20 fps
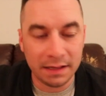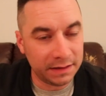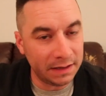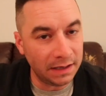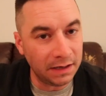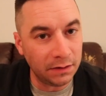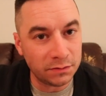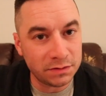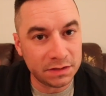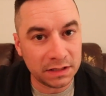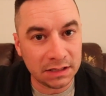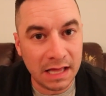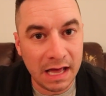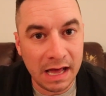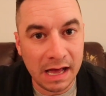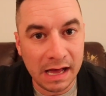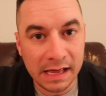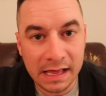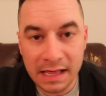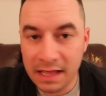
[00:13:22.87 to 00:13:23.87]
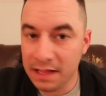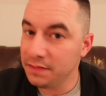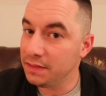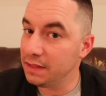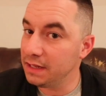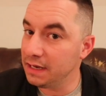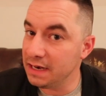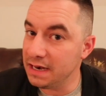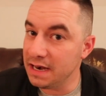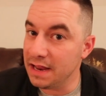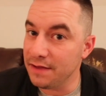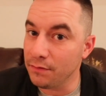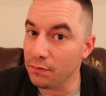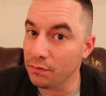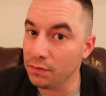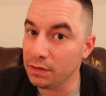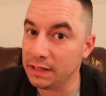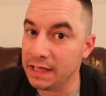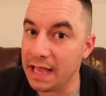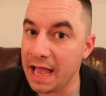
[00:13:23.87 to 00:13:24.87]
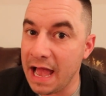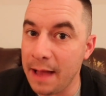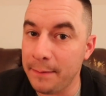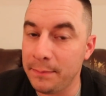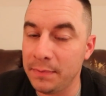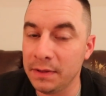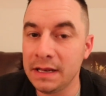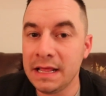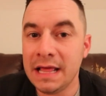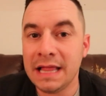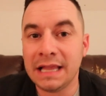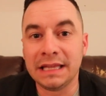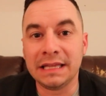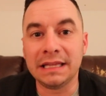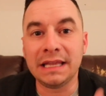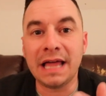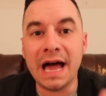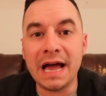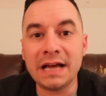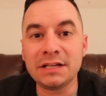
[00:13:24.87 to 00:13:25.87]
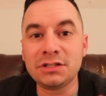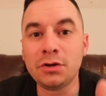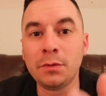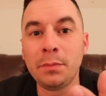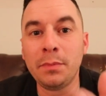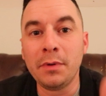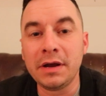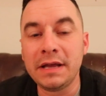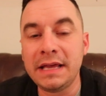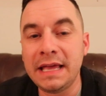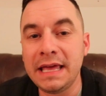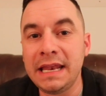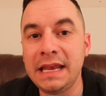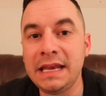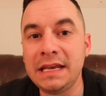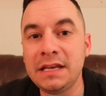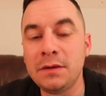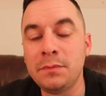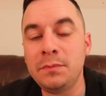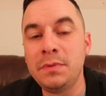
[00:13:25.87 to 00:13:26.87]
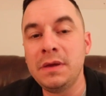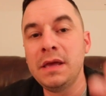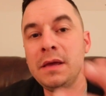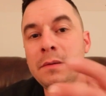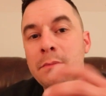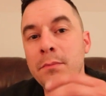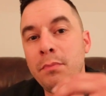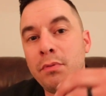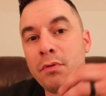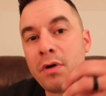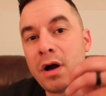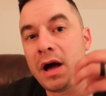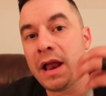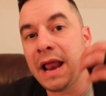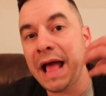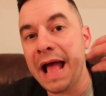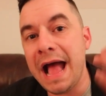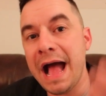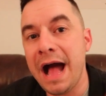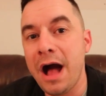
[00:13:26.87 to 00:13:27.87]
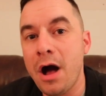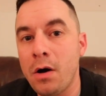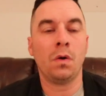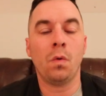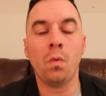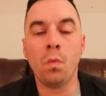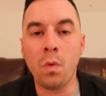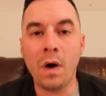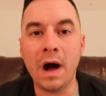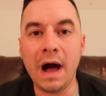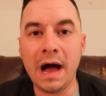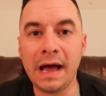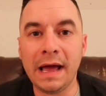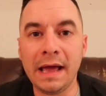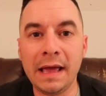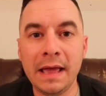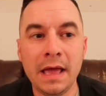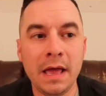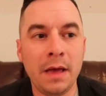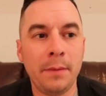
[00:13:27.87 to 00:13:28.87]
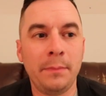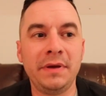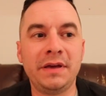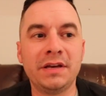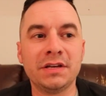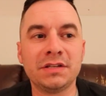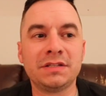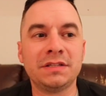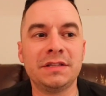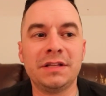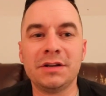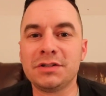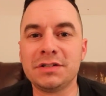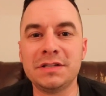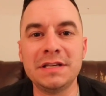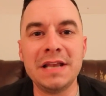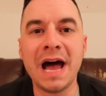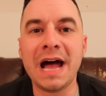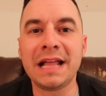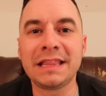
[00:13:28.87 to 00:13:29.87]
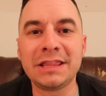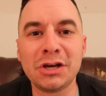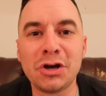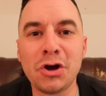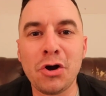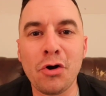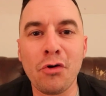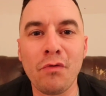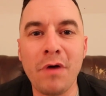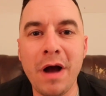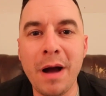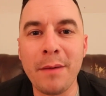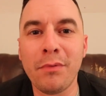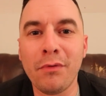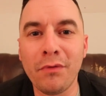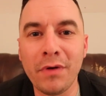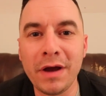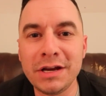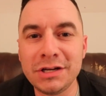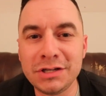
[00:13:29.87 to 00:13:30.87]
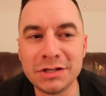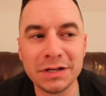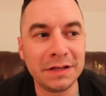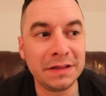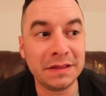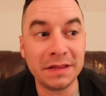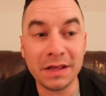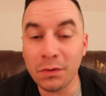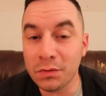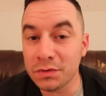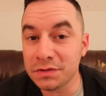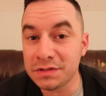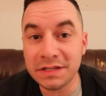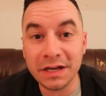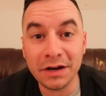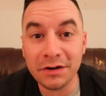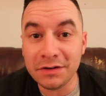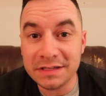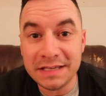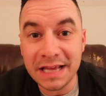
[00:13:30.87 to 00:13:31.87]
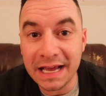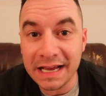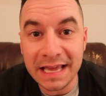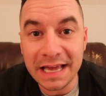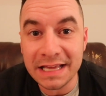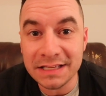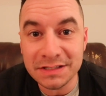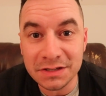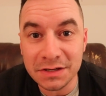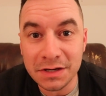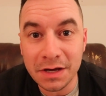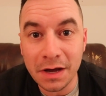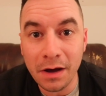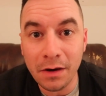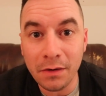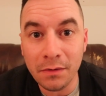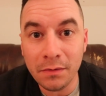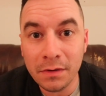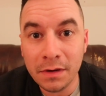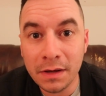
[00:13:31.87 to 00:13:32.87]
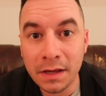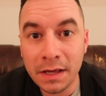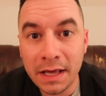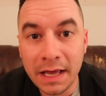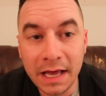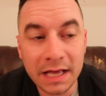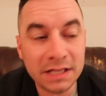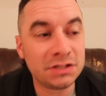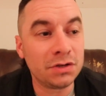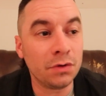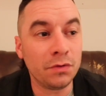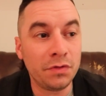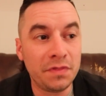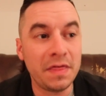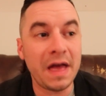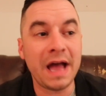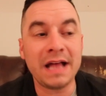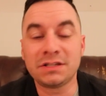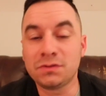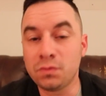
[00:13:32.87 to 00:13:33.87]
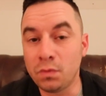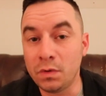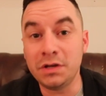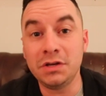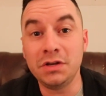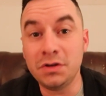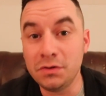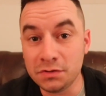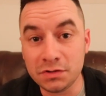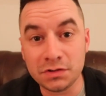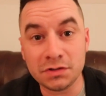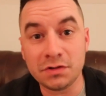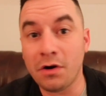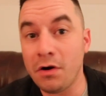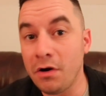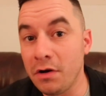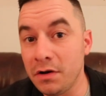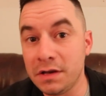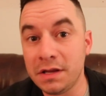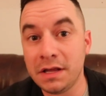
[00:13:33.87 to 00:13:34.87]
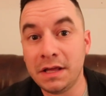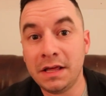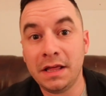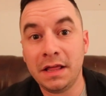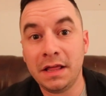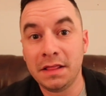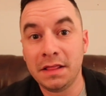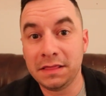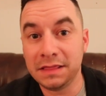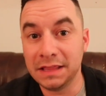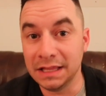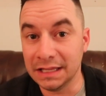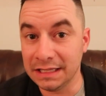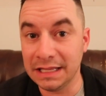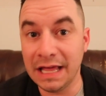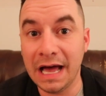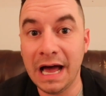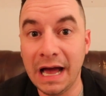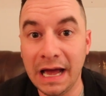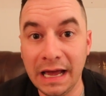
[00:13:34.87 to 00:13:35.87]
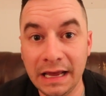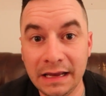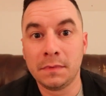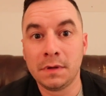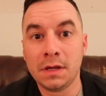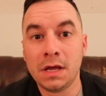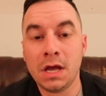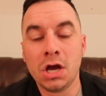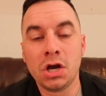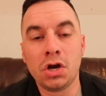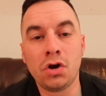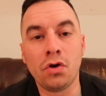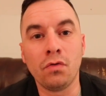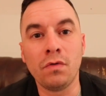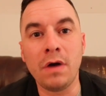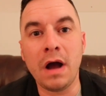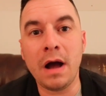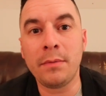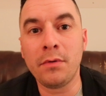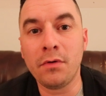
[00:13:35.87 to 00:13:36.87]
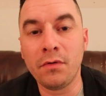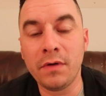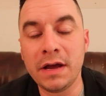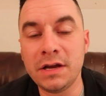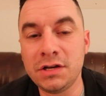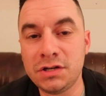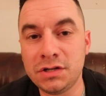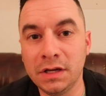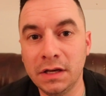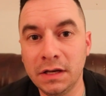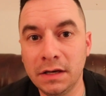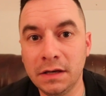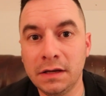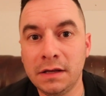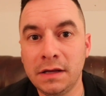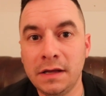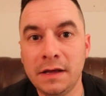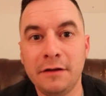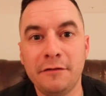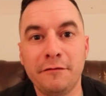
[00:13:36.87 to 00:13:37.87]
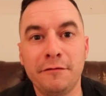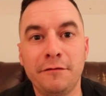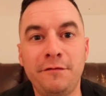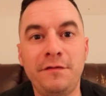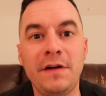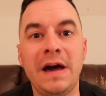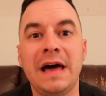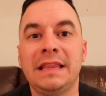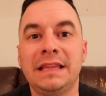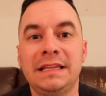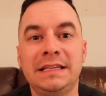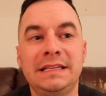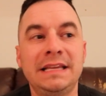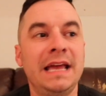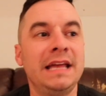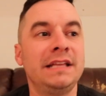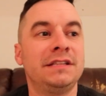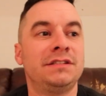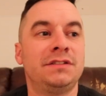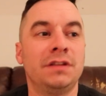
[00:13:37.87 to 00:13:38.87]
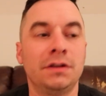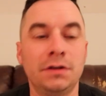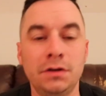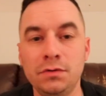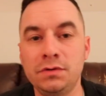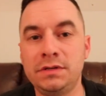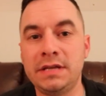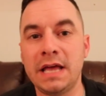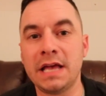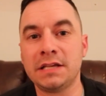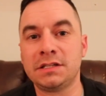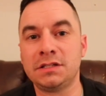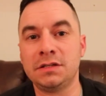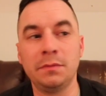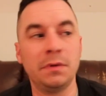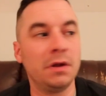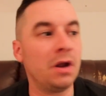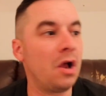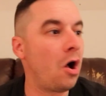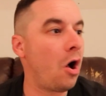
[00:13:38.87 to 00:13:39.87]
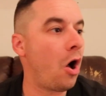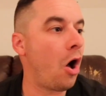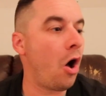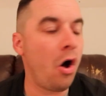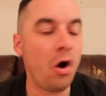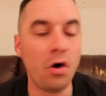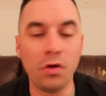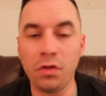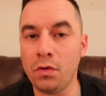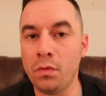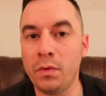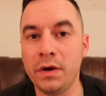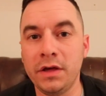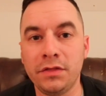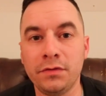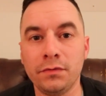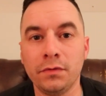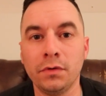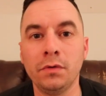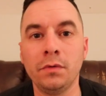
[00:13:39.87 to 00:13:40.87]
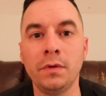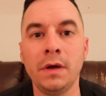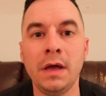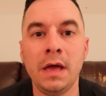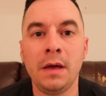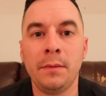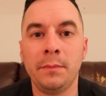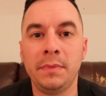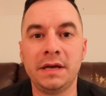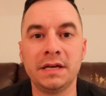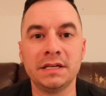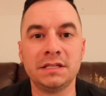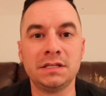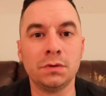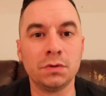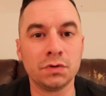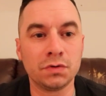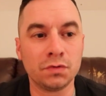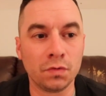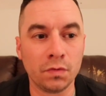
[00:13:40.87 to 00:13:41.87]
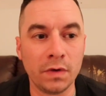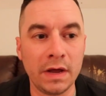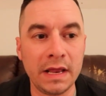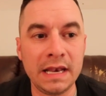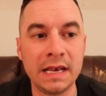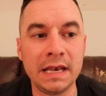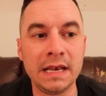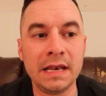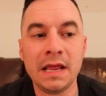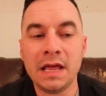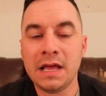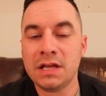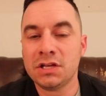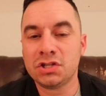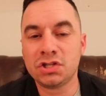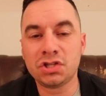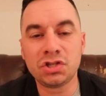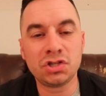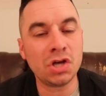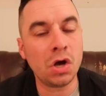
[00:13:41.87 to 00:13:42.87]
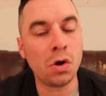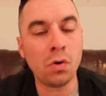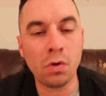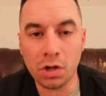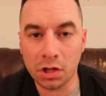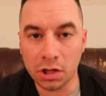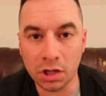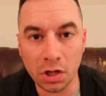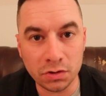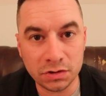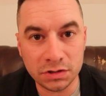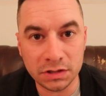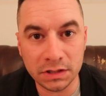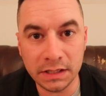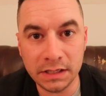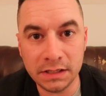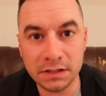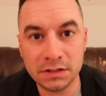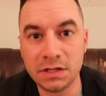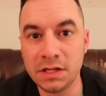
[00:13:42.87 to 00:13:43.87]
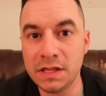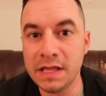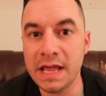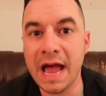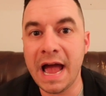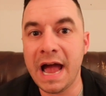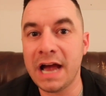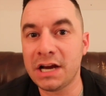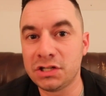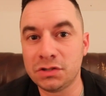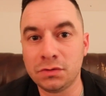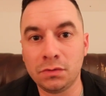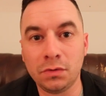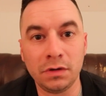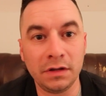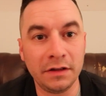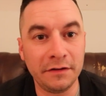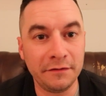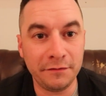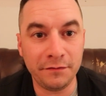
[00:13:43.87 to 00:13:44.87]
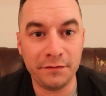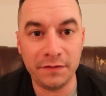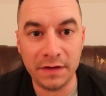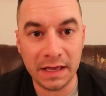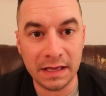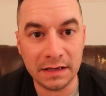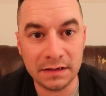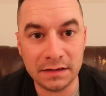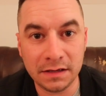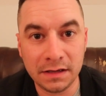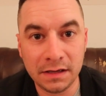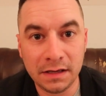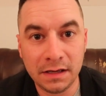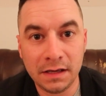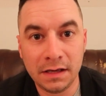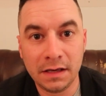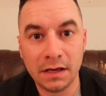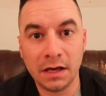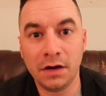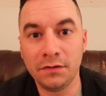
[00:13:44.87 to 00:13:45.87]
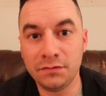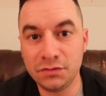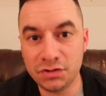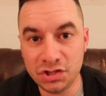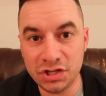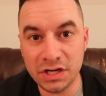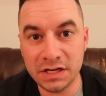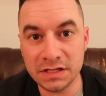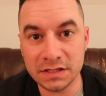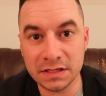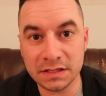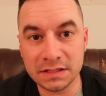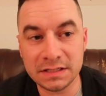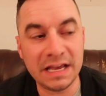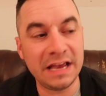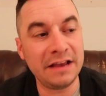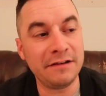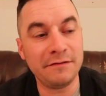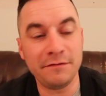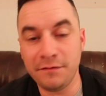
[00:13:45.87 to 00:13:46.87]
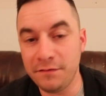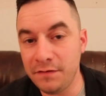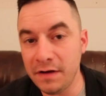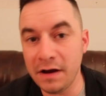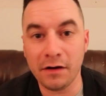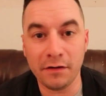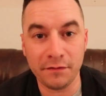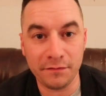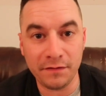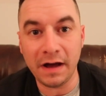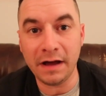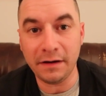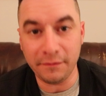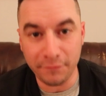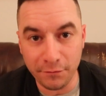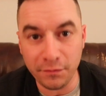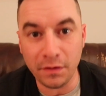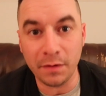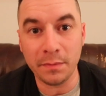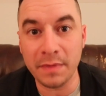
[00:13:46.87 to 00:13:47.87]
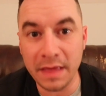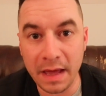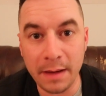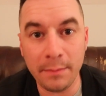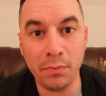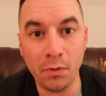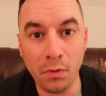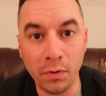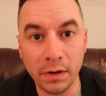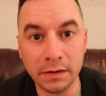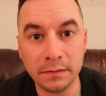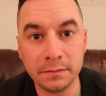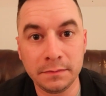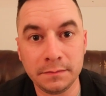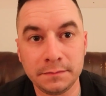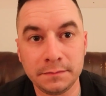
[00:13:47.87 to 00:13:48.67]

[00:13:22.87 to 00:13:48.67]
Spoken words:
That it was a lie, that it never really happened. Lies are beginning to be brought out. Why? Because there's not the corroboration that was there decades ago. And so that's when you start the lie. Corroboration validates the New Testament all the way through because it was written so closely to the actual event of Jesus and verified from that point.